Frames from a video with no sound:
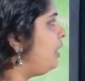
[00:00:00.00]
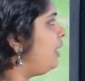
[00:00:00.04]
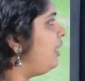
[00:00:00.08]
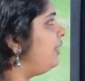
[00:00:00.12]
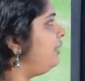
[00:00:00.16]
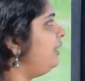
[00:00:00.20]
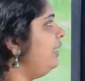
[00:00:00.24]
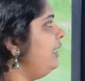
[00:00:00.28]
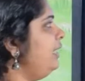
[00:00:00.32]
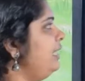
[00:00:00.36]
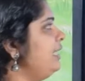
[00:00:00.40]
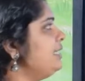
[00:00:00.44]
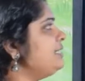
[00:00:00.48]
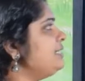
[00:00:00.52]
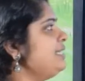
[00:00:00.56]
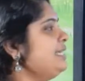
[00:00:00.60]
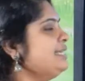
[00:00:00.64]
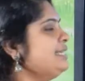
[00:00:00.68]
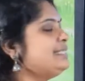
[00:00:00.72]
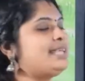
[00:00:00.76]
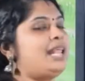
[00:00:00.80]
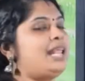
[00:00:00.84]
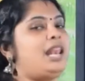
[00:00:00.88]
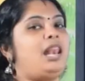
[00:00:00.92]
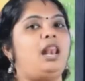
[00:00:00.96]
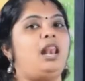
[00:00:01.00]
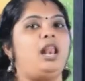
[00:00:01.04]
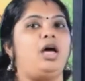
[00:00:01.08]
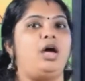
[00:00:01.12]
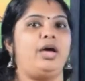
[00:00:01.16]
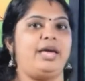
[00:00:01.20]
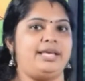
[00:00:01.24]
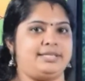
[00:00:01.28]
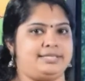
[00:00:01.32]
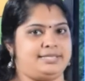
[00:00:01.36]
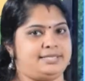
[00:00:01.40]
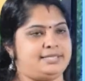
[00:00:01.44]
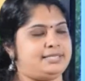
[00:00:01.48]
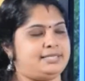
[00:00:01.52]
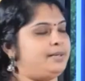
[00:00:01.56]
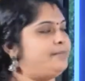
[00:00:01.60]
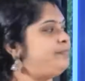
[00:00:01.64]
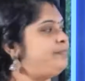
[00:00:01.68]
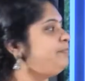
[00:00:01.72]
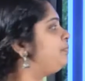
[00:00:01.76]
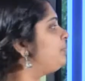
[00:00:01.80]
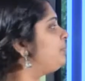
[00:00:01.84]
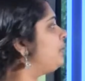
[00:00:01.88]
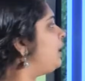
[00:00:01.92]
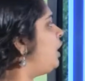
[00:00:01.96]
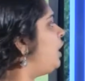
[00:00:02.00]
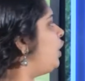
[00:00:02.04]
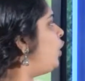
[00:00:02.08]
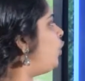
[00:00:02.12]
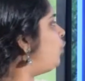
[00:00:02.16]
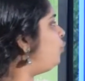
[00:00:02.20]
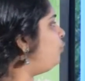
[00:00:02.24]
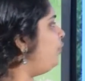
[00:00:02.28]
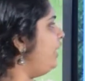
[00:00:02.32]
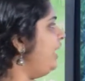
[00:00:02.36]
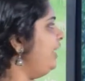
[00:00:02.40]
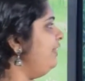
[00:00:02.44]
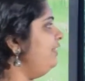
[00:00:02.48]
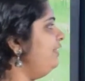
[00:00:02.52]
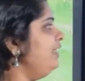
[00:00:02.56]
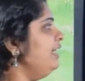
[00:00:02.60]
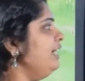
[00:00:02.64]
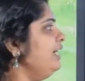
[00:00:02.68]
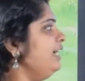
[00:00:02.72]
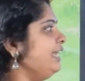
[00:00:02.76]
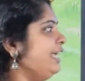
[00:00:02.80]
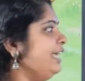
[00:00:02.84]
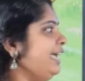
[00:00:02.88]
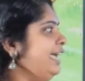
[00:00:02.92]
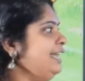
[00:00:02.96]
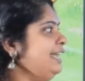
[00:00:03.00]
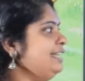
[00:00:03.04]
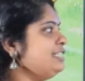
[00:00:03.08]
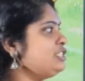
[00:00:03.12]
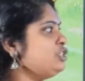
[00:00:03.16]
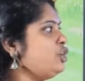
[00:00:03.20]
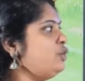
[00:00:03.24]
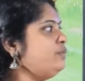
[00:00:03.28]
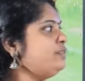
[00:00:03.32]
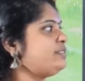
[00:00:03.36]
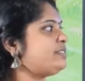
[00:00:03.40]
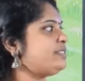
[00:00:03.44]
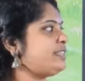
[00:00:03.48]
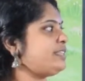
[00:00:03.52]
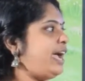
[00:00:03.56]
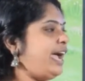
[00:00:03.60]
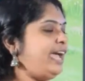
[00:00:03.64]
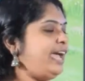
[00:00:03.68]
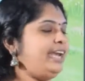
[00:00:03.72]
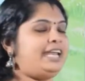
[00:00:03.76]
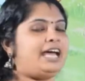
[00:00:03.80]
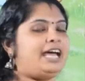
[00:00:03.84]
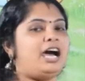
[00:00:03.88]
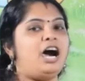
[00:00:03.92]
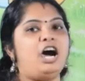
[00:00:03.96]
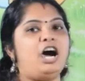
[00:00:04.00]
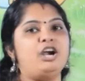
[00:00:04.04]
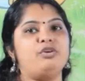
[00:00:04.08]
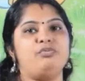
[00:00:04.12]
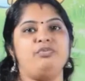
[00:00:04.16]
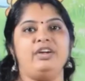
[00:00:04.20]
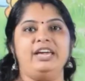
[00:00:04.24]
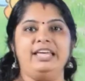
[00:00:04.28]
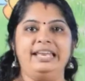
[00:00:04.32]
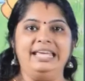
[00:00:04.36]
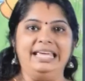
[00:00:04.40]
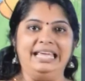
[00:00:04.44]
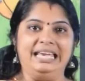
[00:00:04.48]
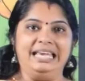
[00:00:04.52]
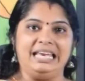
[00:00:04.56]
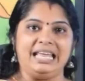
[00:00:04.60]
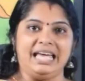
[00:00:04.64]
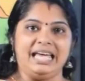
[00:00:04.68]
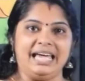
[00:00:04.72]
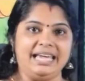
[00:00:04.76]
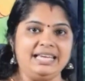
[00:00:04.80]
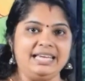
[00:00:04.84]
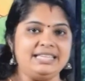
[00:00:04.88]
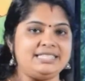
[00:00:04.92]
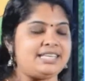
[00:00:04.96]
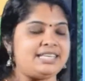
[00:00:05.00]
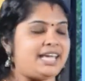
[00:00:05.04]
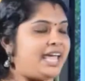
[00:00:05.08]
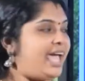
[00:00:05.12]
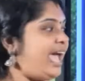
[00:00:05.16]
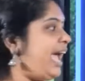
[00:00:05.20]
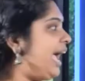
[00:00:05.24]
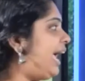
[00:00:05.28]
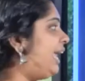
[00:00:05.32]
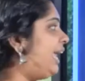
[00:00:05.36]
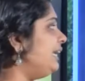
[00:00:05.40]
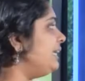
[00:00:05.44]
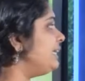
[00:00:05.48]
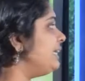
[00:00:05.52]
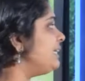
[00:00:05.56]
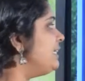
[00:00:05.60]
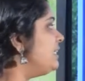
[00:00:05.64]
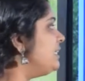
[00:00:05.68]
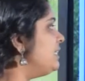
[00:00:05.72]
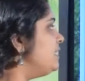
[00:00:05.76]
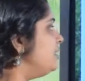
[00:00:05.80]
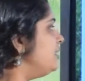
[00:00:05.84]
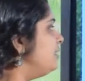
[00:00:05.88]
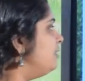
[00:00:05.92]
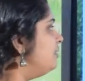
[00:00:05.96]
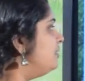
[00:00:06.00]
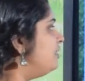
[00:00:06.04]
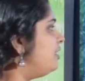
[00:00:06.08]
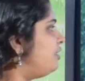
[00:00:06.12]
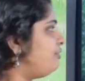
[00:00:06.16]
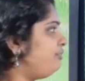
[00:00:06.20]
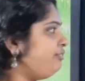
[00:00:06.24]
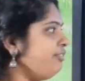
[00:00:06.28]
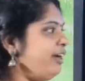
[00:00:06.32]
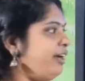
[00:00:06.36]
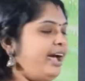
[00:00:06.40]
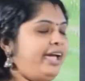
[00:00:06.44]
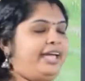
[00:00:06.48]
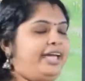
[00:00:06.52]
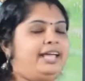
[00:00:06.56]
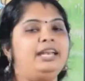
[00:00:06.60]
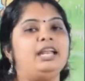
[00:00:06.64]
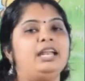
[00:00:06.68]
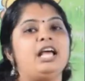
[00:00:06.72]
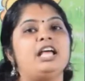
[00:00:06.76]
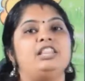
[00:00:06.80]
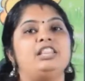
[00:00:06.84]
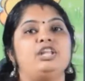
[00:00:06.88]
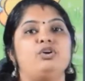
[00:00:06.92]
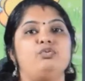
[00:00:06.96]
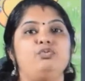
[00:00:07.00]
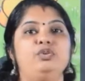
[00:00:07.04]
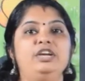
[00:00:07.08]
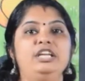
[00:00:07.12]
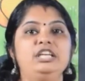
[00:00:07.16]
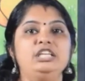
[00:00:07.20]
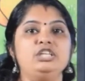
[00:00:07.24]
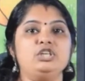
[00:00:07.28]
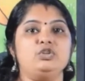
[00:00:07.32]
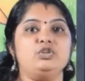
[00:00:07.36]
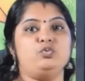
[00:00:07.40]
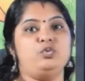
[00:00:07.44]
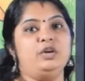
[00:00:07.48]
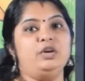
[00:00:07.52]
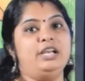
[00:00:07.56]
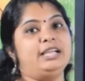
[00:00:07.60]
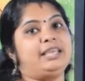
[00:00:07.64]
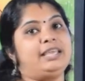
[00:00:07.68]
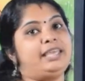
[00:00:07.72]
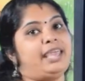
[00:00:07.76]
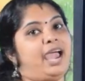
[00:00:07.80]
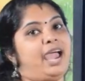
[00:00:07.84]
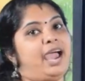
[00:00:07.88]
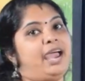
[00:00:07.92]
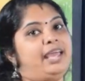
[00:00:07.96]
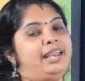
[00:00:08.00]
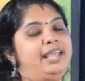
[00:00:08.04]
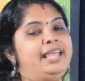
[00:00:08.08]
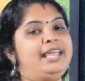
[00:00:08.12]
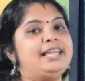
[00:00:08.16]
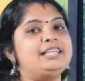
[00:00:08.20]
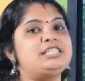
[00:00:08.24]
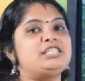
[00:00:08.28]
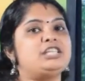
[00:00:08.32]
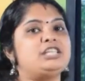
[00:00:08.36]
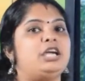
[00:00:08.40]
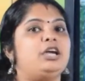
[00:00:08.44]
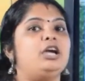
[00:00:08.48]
Then next is loess. When the grains of sand are very light and fine, the wind will carry it